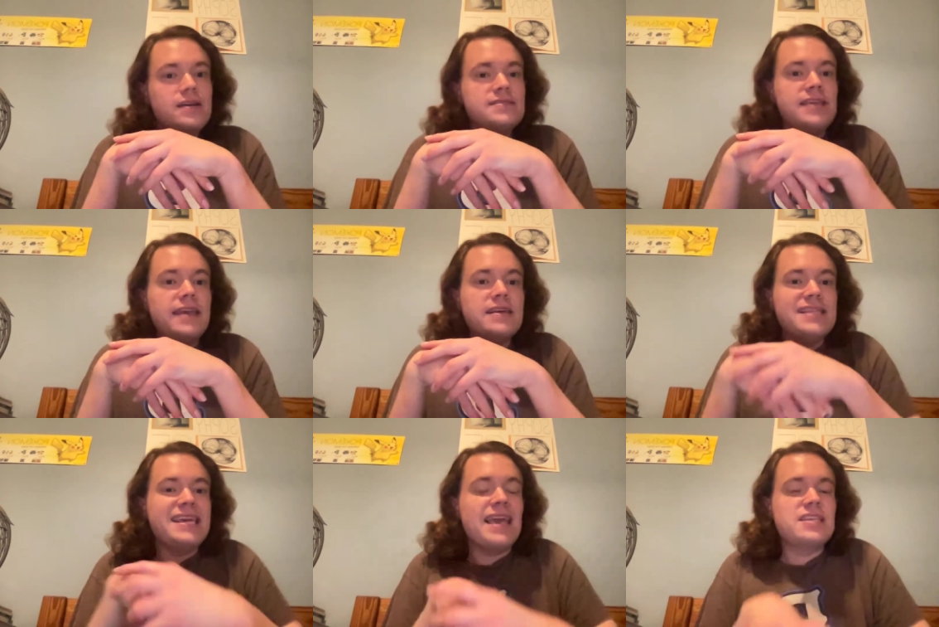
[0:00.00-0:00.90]
Data
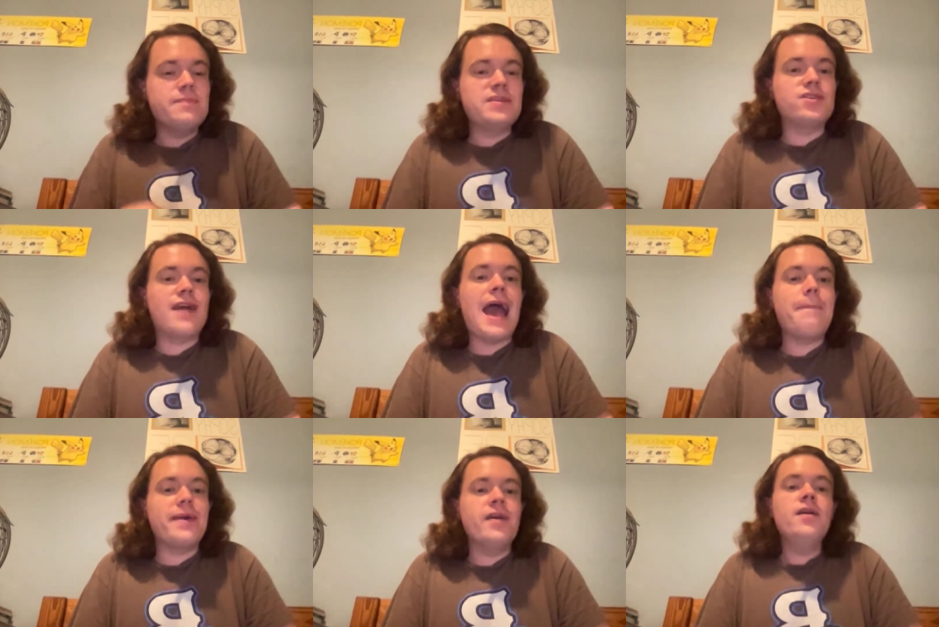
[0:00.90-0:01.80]
linking to Mr.
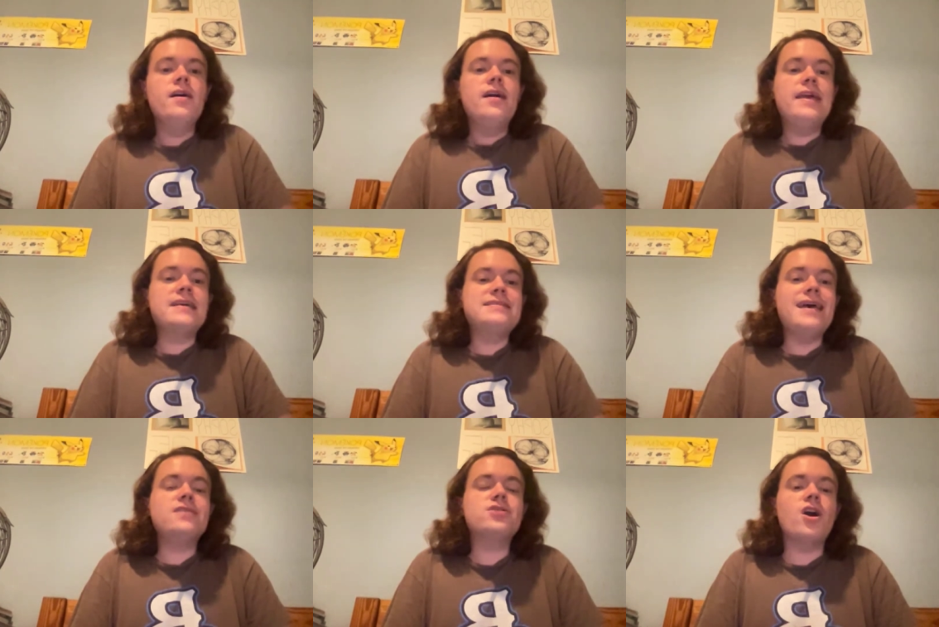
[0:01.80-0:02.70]
Happy. He has
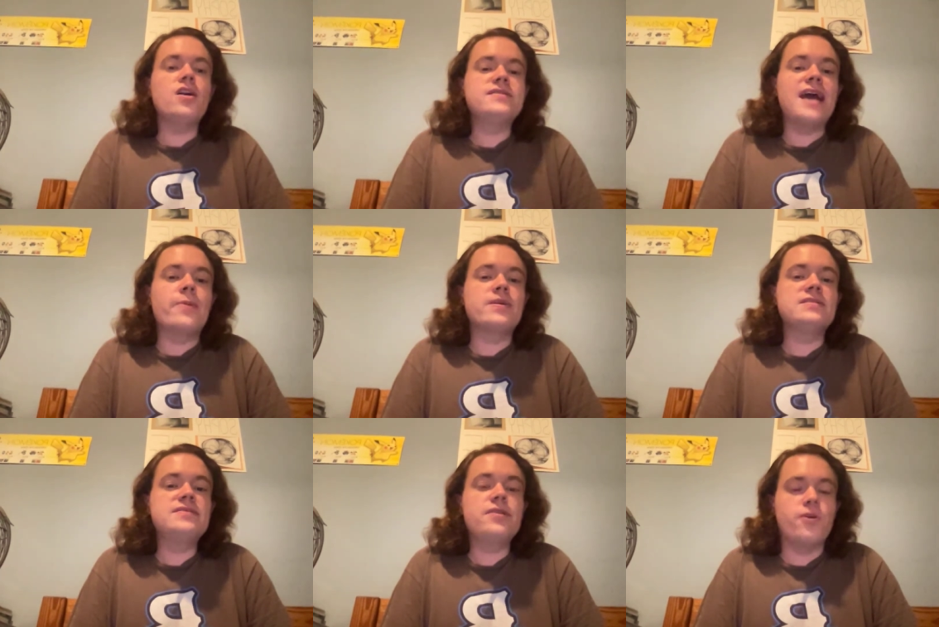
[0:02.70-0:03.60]
let his guard down
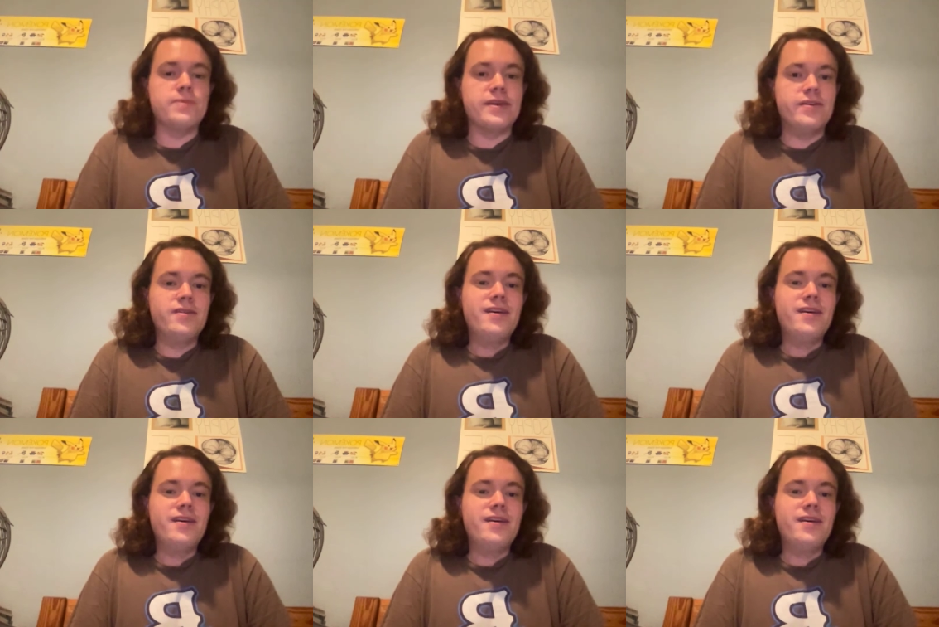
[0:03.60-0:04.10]
considerably.